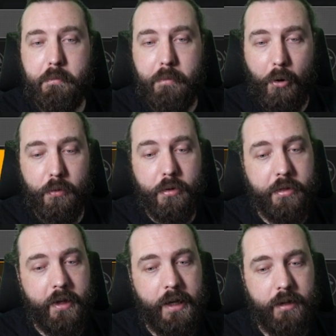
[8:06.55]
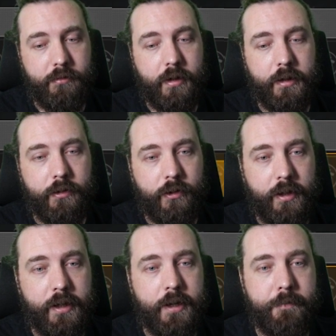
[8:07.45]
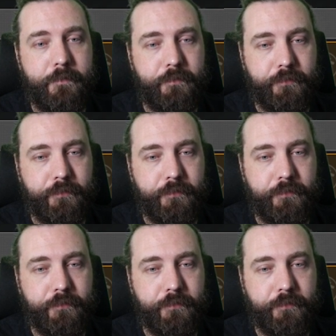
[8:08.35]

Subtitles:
both the hit rates here.